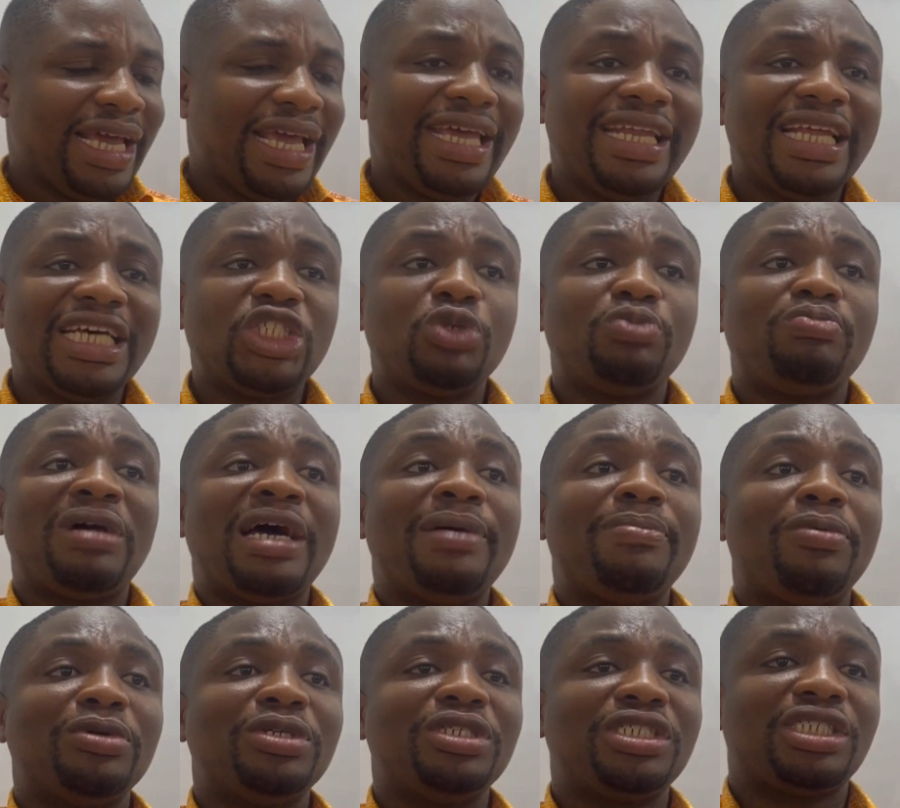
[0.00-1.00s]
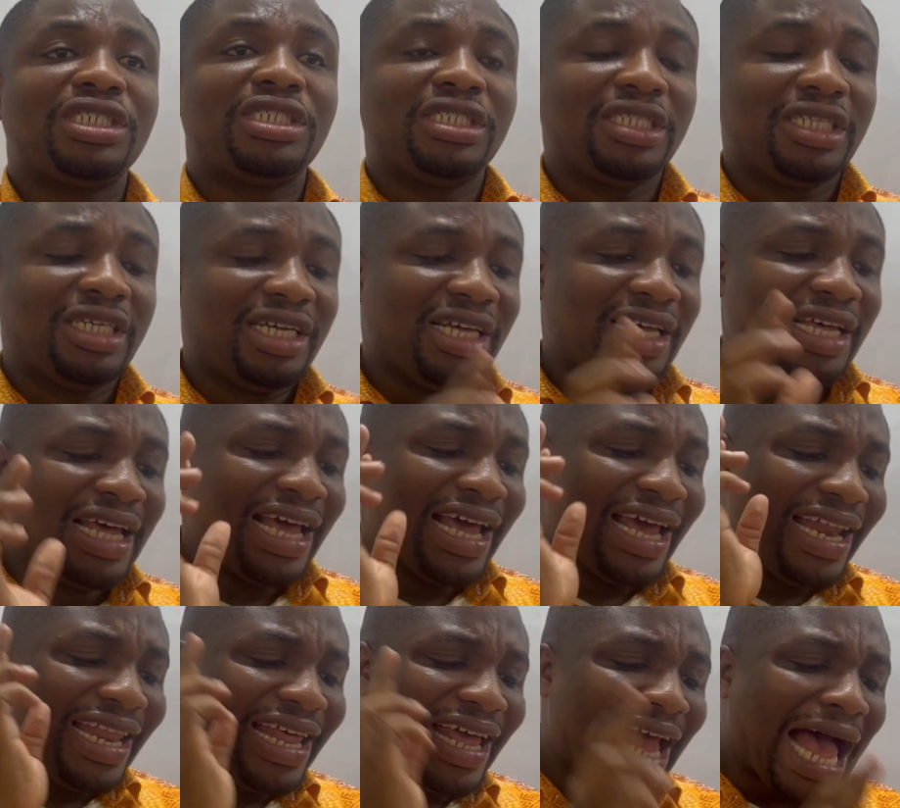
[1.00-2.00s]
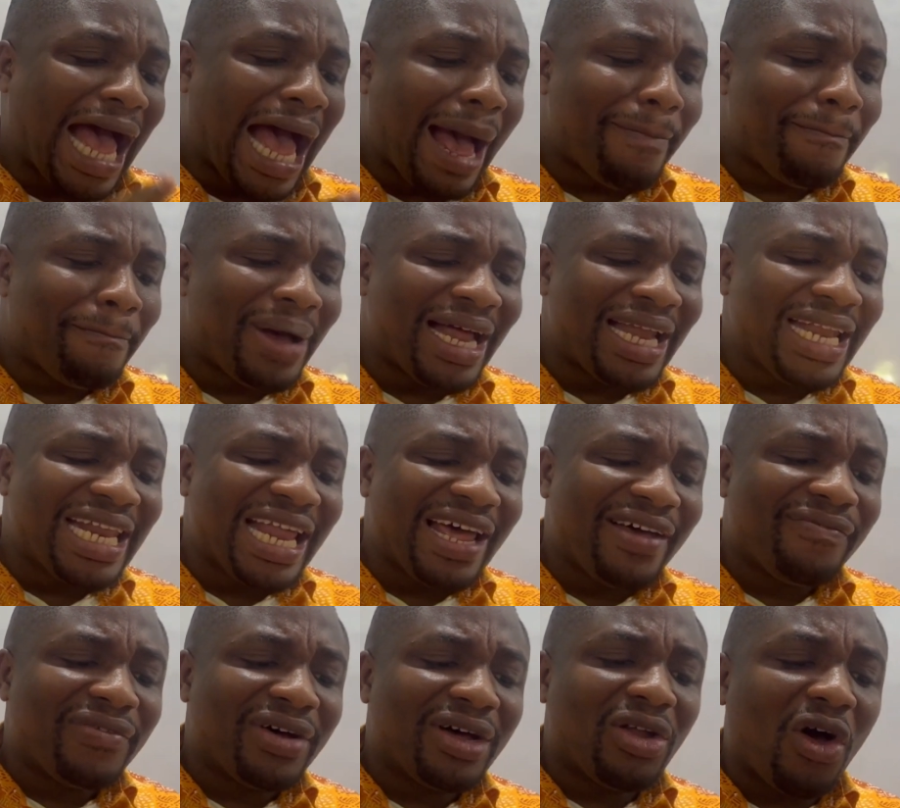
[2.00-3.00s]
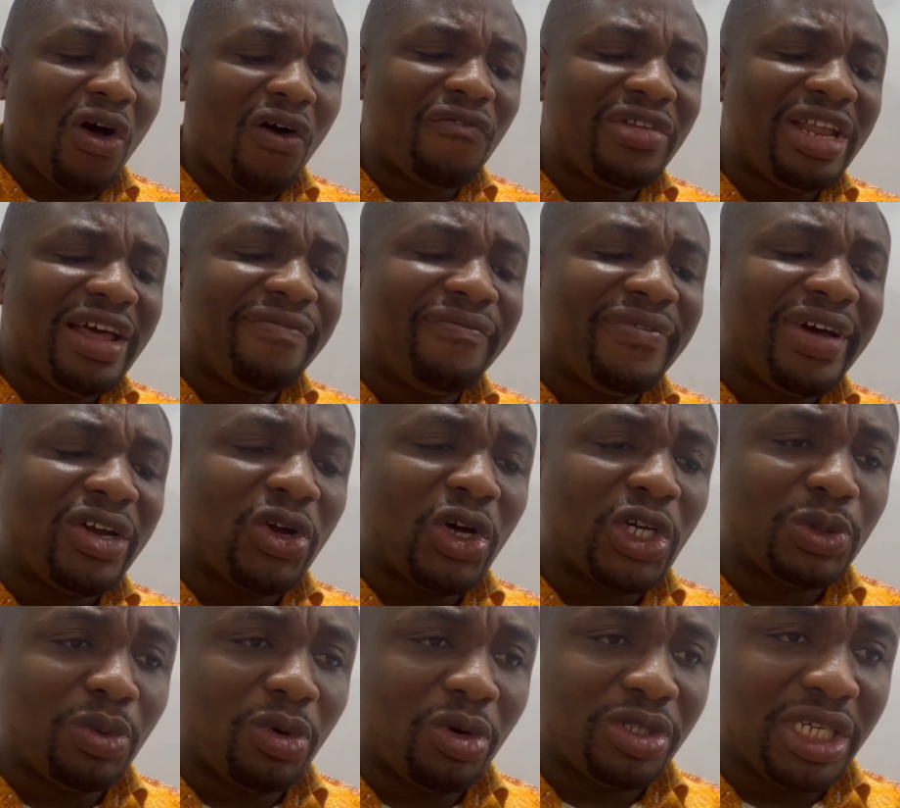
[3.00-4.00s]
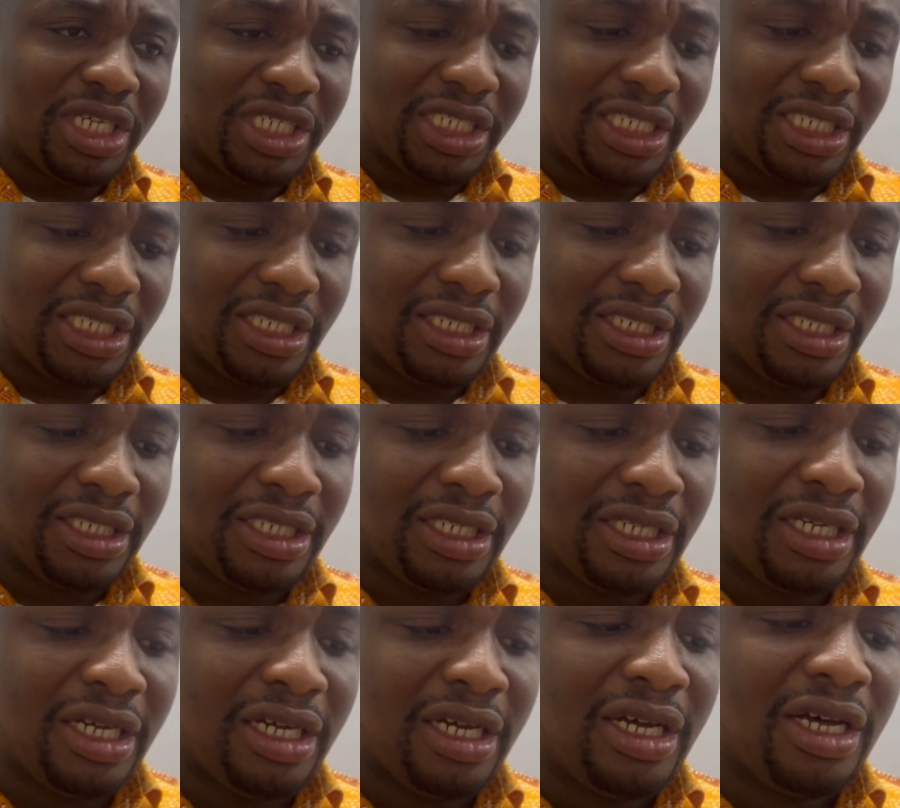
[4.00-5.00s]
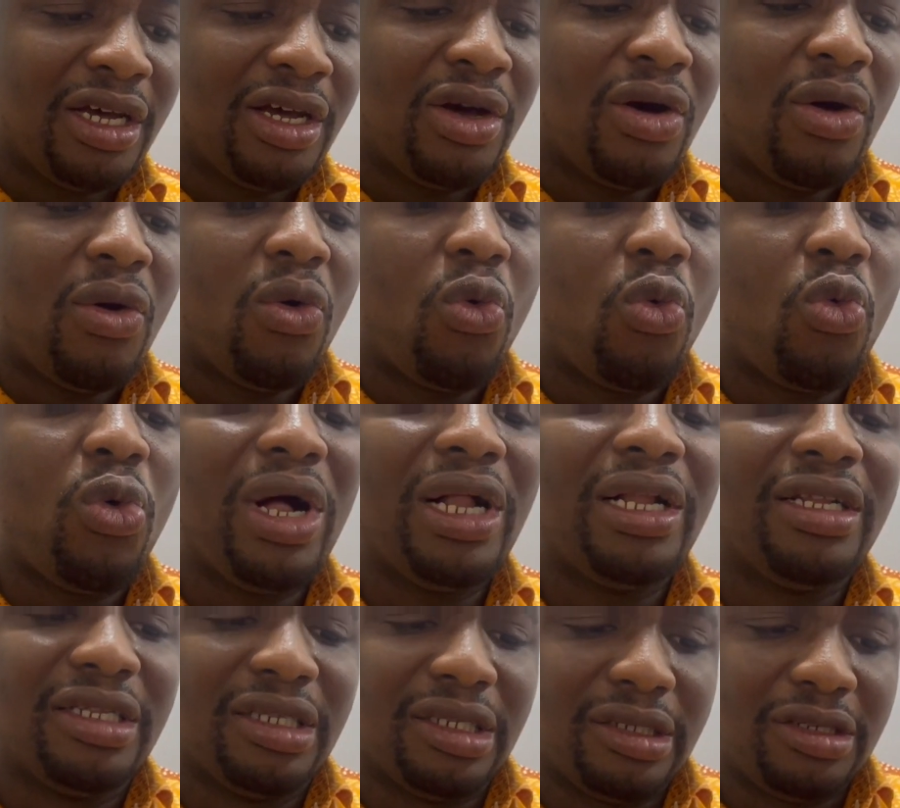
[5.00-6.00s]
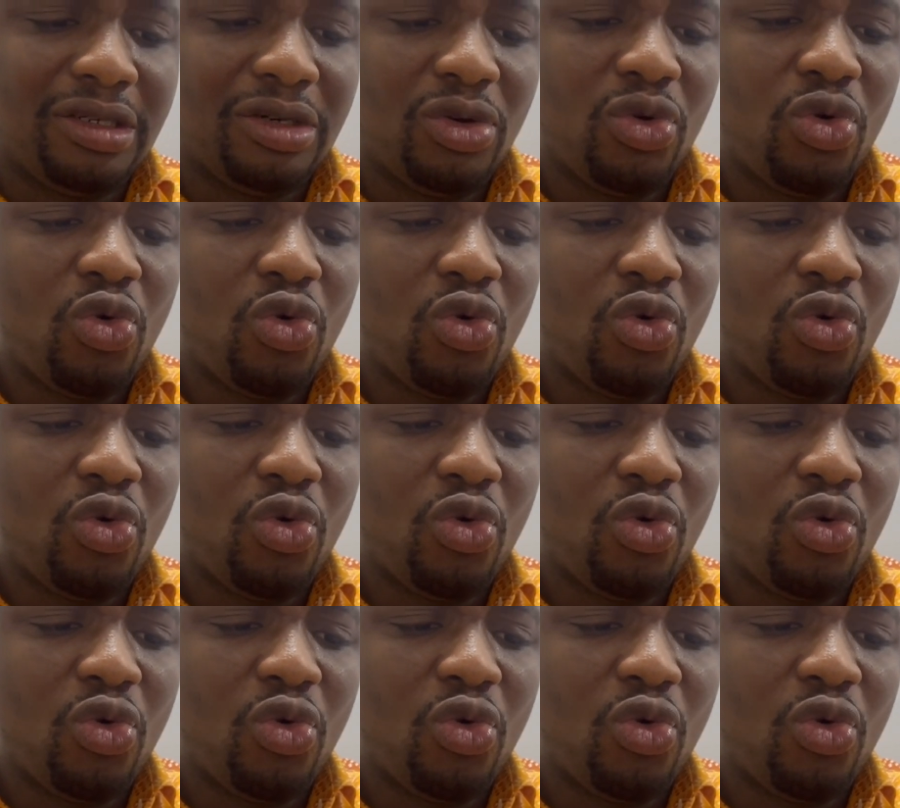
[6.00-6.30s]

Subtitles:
In the supine position, the upper level of the venous pulsation will